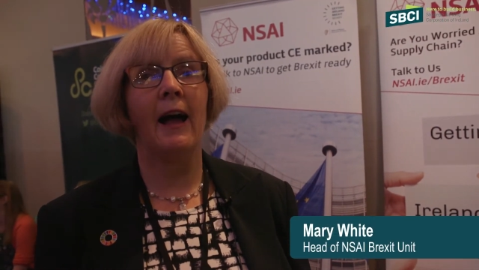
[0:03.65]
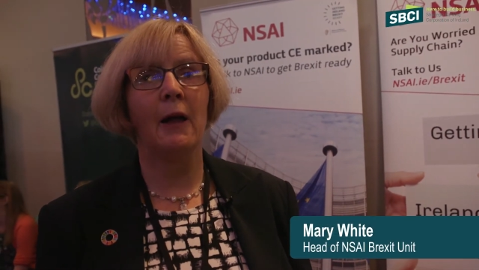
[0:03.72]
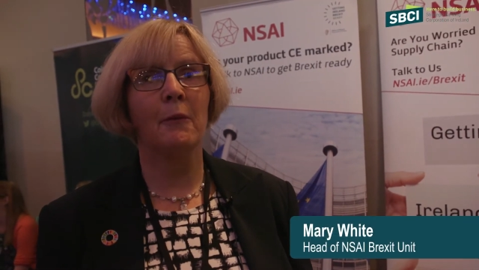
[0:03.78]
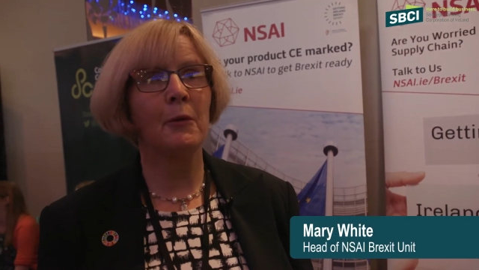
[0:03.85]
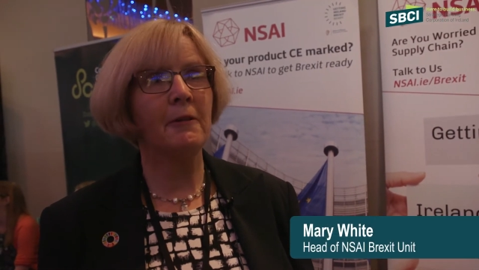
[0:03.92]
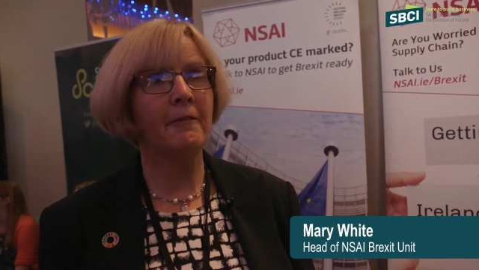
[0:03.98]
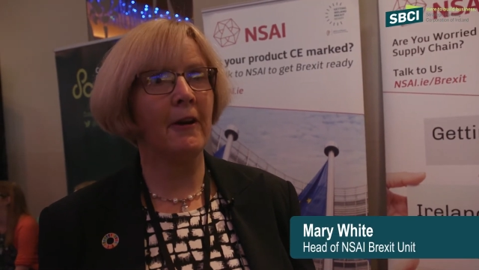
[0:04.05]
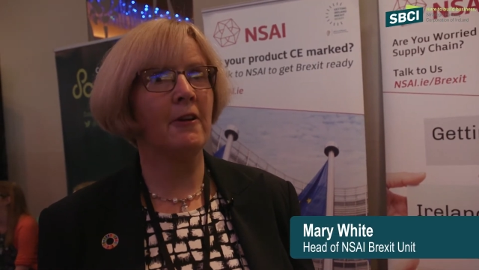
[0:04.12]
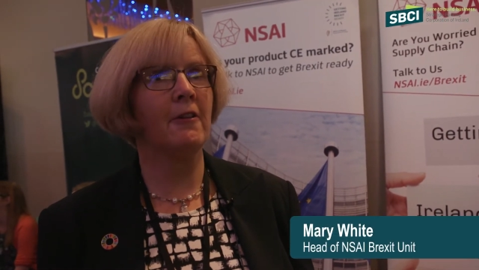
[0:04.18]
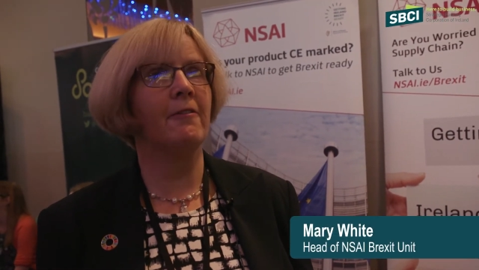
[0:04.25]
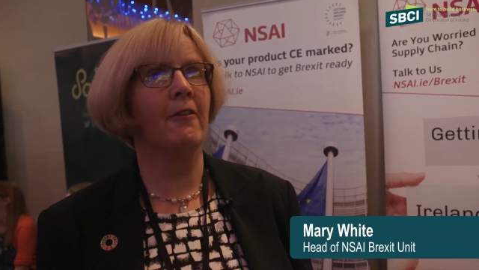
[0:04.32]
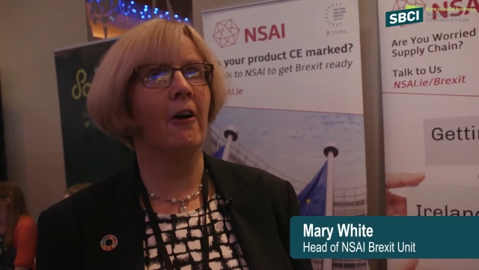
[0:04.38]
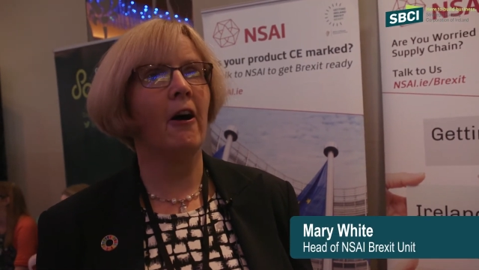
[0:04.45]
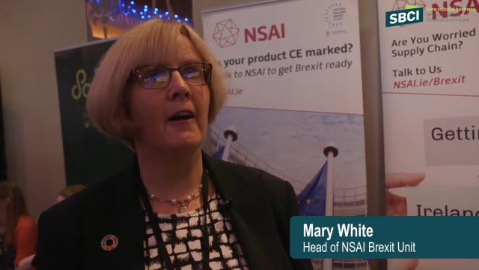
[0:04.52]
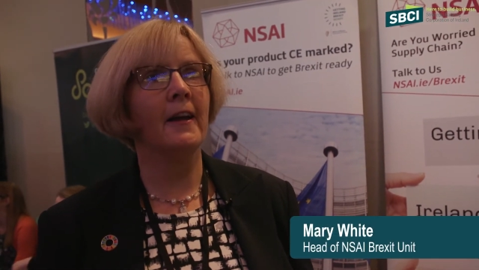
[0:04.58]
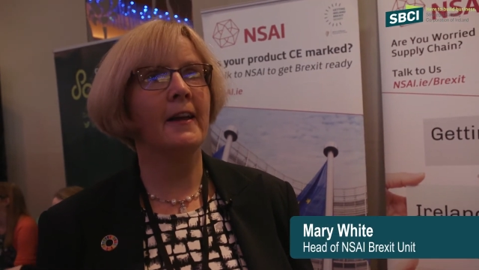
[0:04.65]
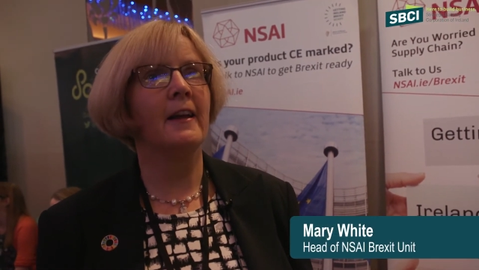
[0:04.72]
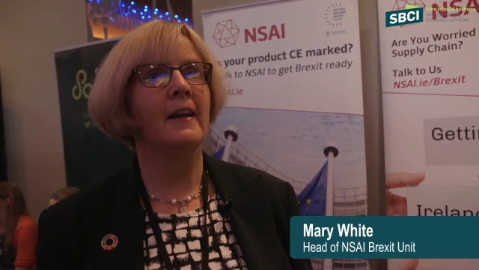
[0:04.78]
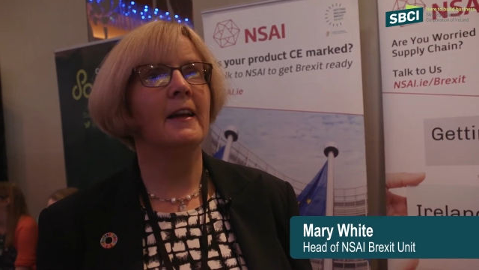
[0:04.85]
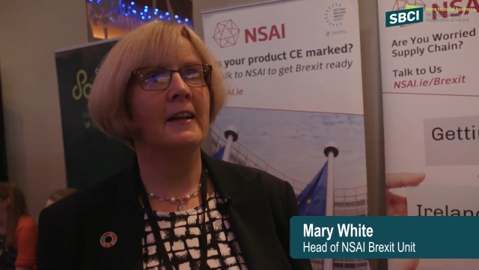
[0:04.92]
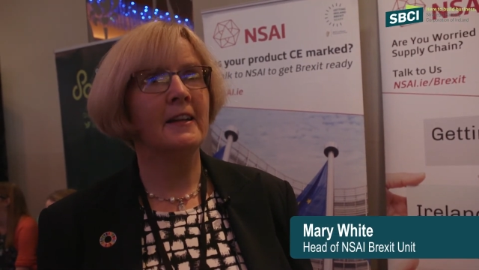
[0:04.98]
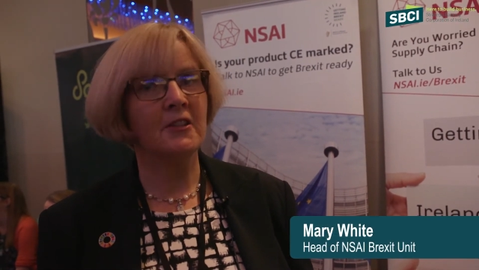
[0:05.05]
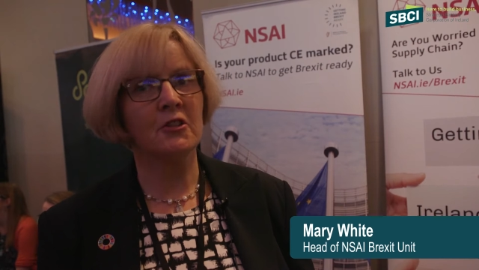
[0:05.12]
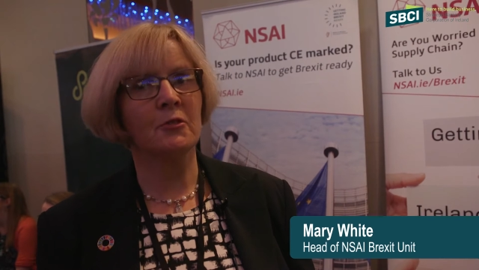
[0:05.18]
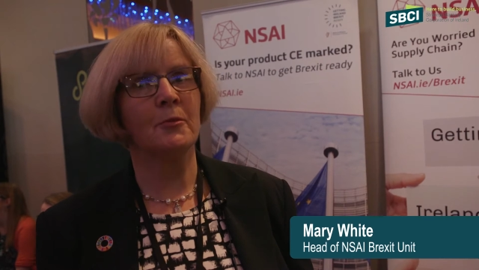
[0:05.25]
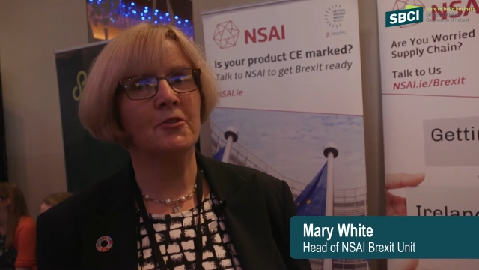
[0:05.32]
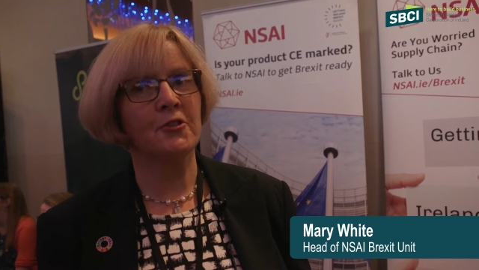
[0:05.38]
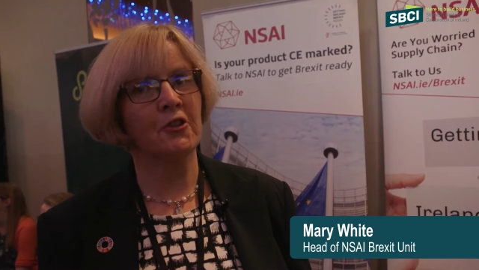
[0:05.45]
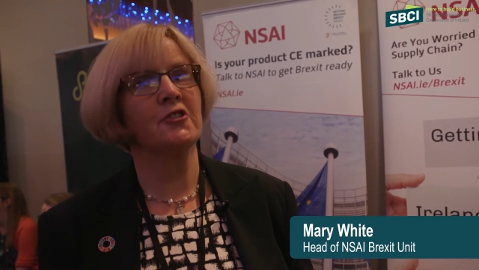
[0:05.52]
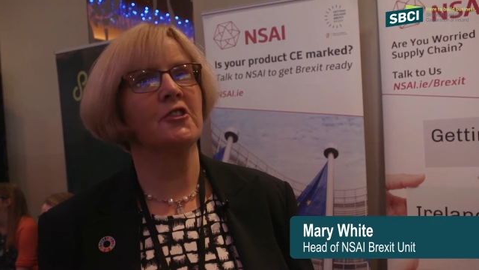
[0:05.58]
and we verify
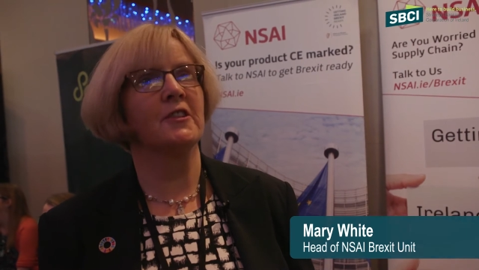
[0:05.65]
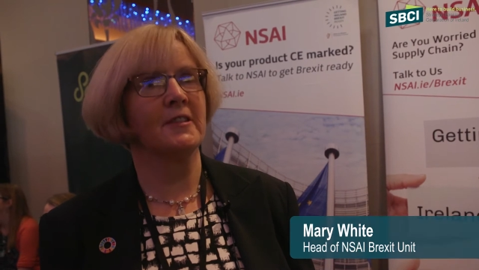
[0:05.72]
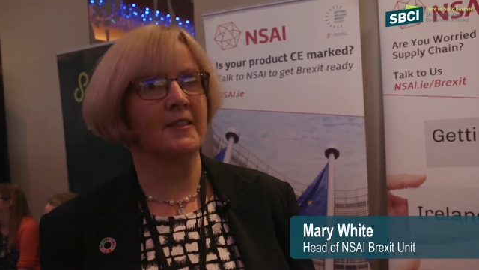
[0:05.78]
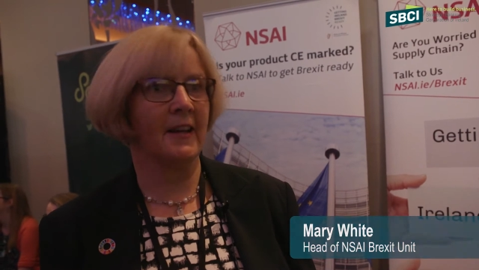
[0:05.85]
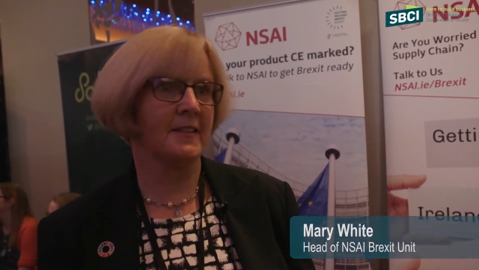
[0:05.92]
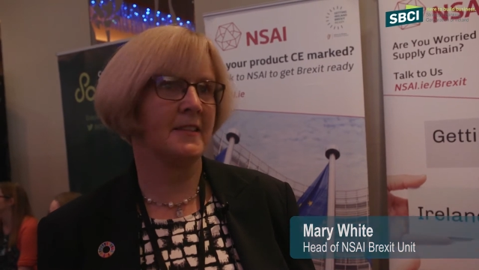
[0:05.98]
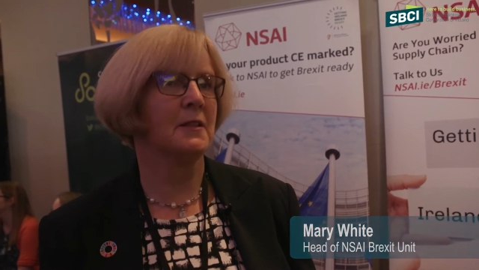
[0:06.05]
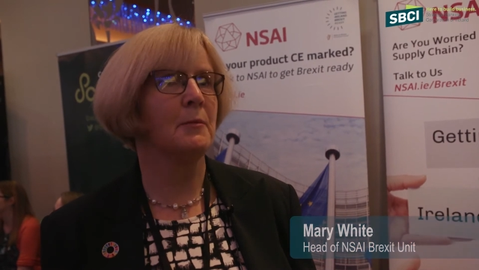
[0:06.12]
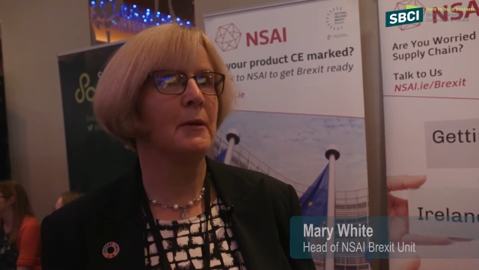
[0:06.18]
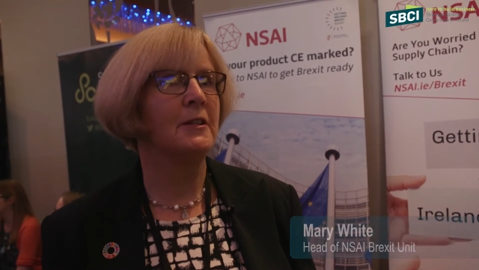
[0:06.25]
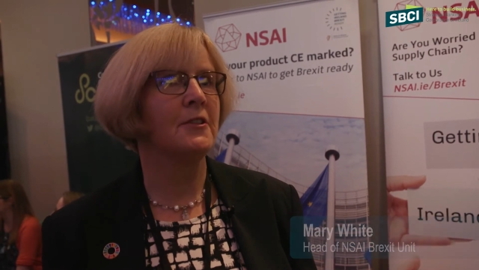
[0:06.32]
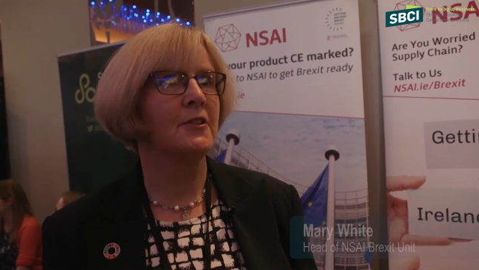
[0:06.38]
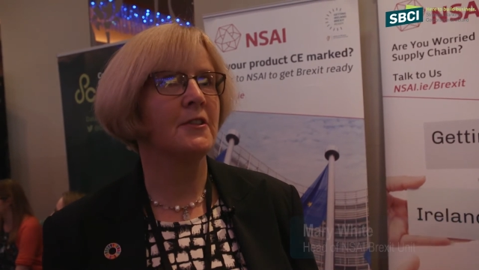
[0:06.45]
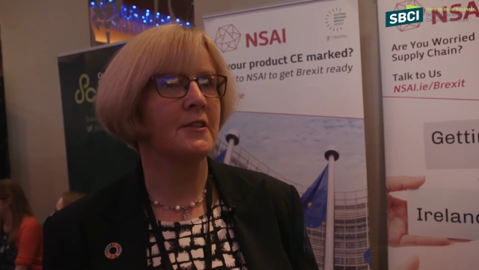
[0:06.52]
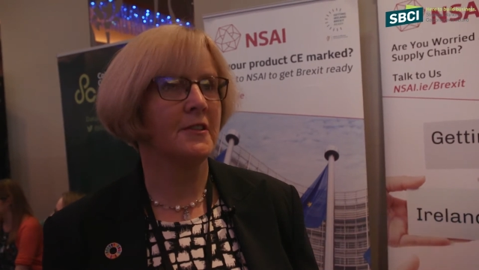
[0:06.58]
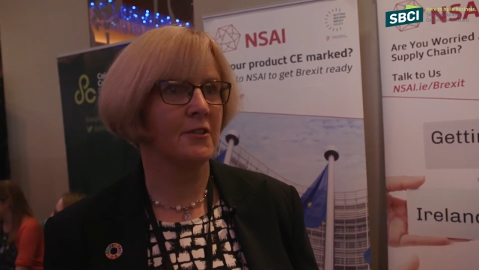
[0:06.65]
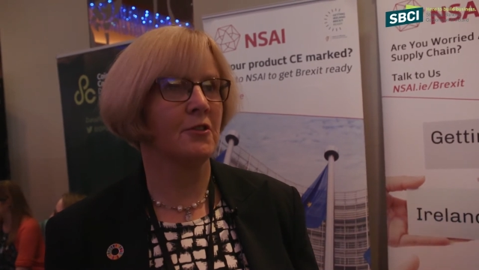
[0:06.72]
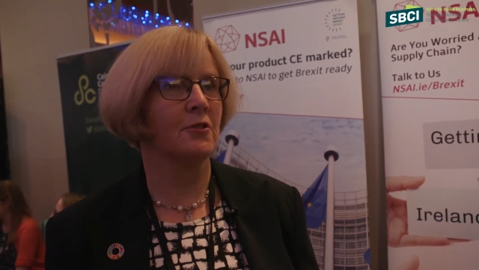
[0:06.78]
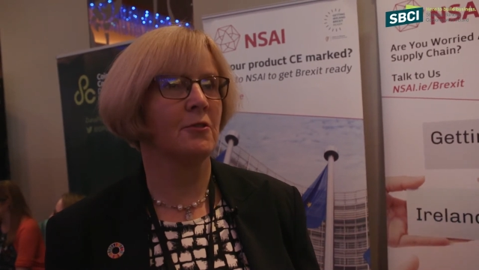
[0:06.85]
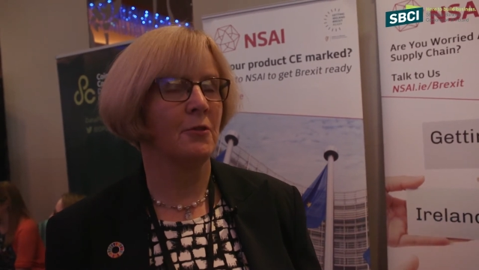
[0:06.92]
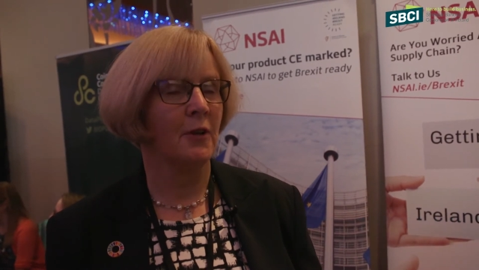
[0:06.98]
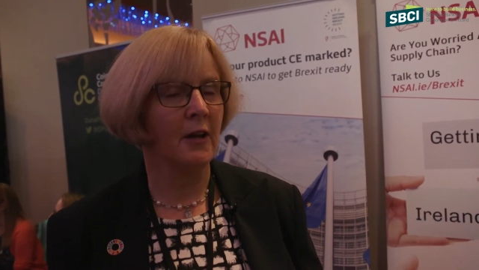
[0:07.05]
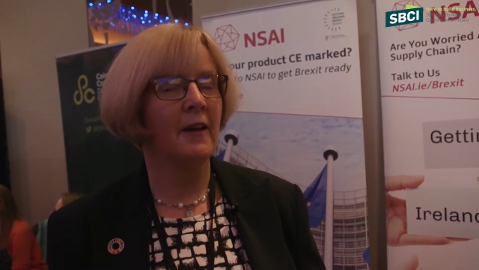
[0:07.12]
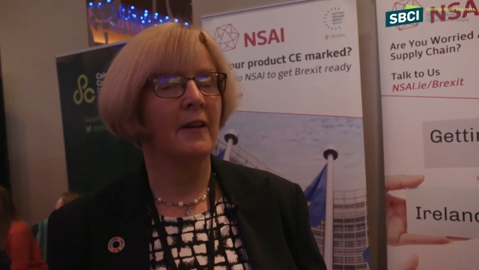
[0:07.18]
instruments such as taximeters to